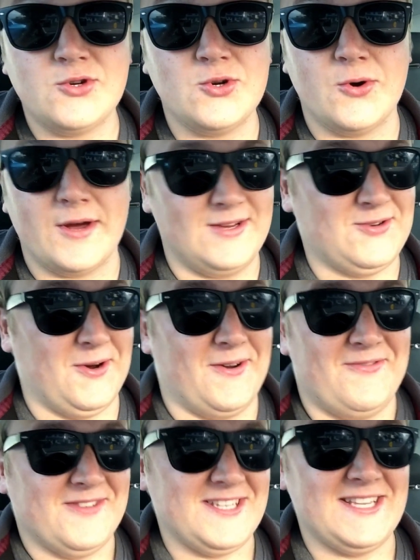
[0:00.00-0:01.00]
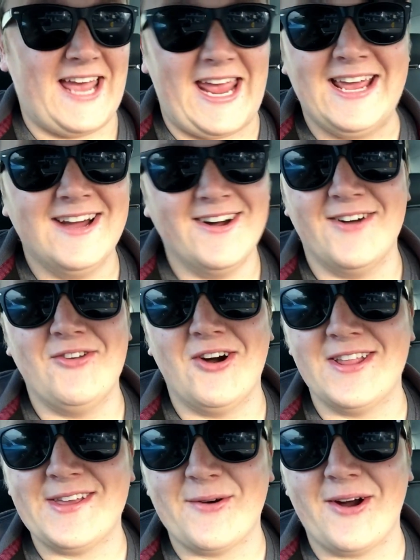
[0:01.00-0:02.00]
short intro for today. I have no
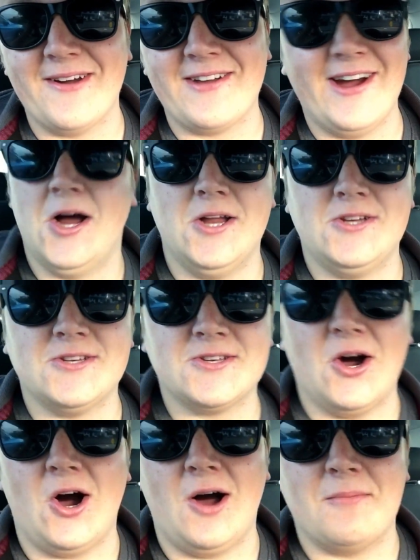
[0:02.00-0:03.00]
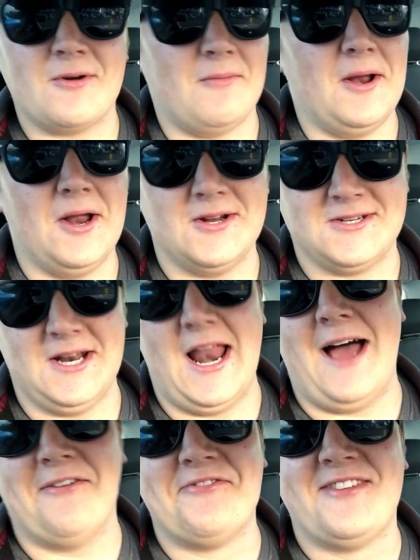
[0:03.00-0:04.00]
idea where I'm going. I just got up, got my lunch and
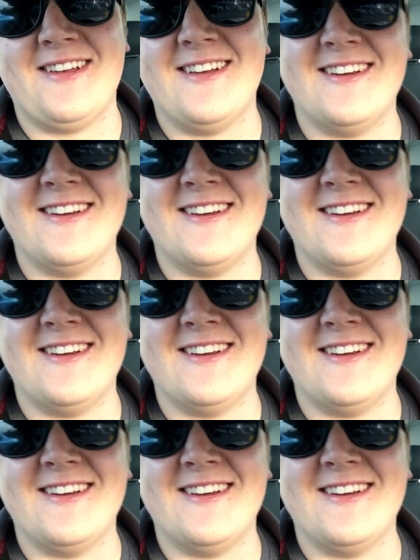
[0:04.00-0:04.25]
left.